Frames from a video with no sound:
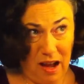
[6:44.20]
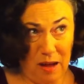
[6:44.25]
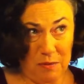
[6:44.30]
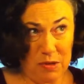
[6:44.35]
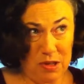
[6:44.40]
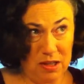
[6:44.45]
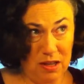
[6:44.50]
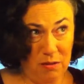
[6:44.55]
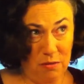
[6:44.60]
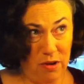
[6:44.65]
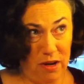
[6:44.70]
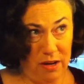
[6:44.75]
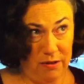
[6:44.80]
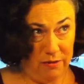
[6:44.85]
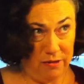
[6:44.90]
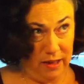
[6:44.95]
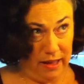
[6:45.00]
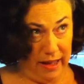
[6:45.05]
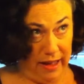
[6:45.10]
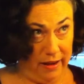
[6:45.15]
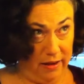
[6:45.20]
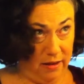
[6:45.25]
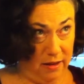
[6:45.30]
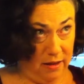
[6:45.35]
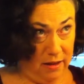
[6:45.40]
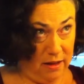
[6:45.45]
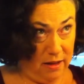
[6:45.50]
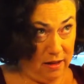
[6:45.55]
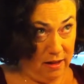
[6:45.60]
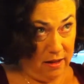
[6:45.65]
I'm just not ready for that.
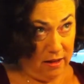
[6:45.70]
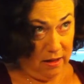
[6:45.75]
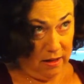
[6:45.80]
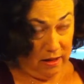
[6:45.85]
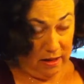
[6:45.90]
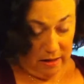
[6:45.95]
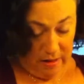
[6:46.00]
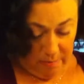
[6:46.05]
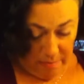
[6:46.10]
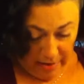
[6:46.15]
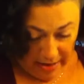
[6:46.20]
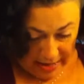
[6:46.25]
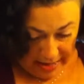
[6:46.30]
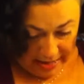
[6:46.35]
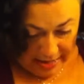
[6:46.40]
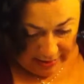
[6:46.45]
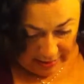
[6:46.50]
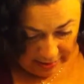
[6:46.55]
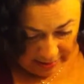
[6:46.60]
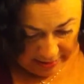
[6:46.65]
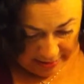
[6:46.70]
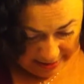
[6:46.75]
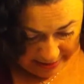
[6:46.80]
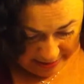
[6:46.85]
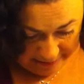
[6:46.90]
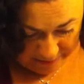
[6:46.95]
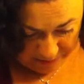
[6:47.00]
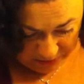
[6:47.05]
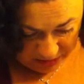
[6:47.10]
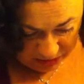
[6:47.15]
My aunt did
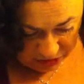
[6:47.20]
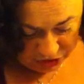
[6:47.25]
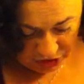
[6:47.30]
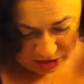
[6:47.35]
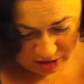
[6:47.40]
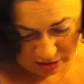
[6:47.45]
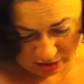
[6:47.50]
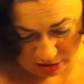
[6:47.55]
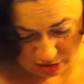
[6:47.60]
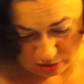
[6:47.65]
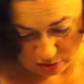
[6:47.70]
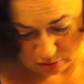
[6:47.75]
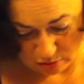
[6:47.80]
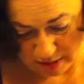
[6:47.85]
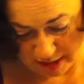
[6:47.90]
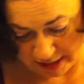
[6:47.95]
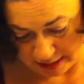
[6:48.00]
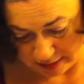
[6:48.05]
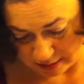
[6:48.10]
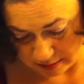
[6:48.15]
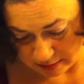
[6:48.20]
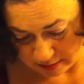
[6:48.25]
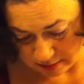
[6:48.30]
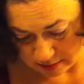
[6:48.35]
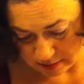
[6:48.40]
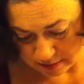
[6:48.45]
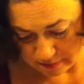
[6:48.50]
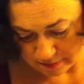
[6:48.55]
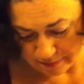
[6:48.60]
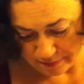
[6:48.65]
that, and she looks great.
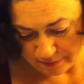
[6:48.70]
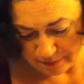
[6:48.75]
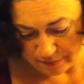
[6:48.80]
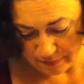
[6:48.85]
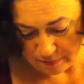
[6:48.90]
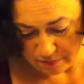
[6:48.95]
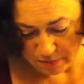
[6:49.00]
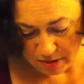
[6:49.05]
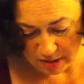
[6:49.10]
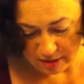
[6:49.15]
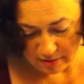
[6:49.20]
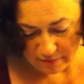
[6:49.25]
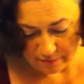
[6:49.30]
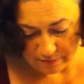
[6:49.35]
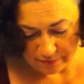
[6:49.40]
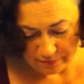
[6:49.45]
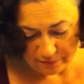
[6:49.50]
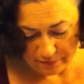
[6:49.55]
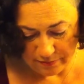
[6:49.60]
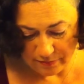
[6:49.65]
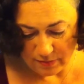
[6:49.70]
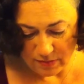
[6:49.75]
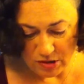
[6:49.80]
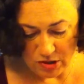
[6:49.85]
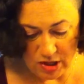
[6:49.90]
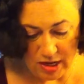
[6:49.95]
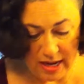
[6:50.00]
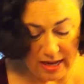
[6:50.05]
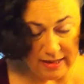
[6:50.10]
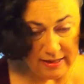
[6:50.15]
But
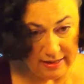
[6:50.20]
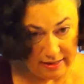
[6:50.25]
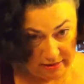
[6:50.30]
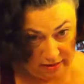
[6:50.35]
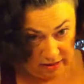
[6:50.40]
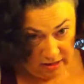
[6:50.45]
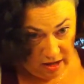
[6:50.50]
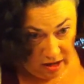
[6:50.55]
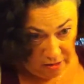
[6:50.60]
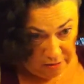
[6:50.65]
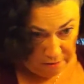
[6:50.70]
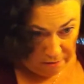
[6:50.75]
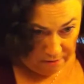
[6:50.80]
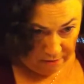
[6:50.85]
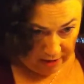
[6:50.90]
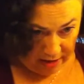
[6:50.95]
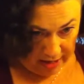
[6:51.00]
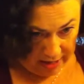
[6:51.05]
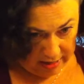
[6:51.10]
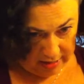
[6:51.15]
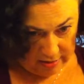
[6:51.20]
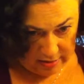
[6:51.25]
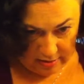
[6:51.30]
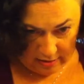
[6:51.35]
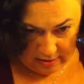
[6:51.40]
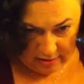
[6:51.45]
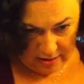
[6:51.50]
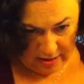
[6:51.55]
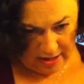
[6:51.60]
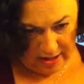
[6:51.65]
she has a young
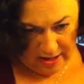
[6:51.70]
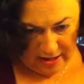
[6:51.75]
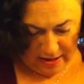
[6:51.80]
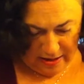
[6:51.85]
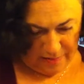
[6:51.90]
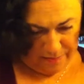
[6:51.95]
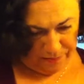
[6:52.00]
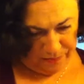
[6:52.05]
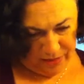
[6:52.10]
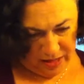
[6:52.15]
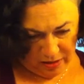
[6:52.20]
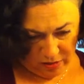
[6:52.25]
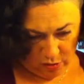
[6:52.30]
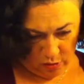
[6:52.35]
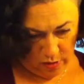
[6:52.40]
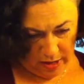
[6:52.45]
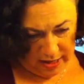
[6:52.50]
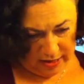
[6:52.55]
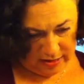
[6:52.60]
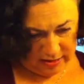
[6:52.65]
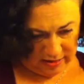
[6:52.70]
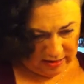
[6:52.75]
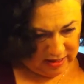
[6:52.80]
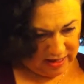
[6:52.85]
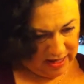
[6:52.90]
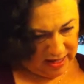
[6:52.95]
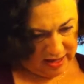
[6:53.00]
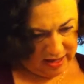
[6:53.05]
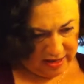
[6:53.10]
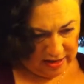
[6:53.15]
face and great
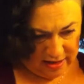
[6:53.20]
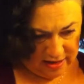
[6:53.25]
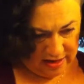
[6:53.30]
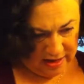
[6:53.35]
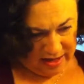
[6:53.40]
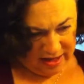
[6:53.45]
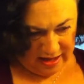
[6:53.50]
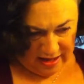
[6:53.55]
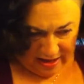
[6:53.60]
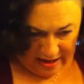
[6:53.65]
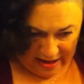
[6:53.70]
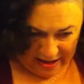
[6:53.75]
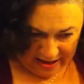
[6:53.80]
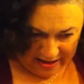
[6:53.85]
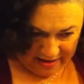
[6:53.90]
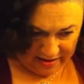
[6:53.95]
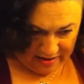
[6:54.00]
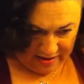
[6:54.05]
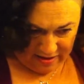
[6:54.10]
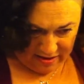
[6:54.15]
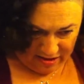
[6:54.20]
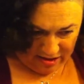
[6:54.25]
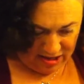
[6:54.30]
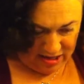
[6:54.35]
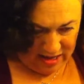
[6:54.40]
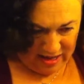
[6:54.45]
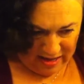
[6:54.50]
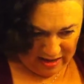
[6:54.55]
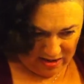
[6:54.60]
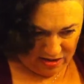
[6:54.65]
skin, and
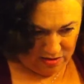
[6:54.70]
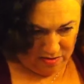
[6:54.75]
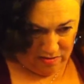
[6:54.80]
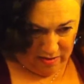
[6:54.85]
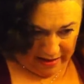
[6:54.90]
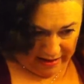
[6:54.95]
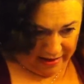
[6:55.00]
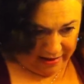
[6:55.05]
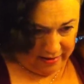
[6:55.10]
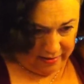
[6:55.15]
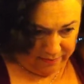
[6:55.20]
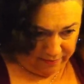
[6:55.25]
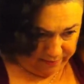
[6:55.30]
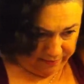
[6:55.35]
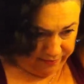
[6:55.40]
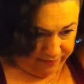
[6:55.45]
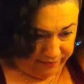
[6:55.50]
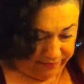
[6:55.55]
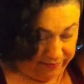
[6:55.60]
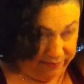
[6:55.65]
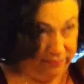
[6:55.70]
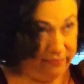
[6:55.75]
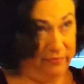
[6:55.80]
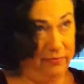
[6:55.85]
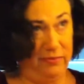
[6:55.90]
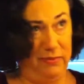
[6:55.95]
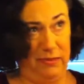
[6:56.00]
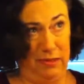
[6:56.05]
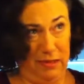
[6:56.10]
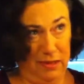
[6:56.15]
she can do that.
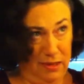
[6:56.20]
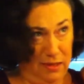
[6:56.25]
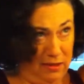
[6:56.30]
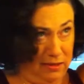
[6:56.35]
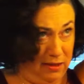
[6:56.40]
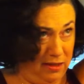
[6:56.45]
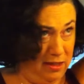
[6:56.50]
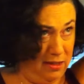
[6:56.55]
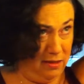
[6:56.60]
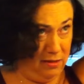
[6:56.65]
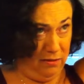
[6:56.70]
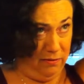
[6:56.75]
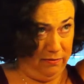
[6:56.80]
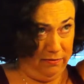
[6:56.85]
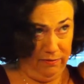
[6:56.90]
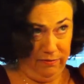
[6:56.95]
I don't know.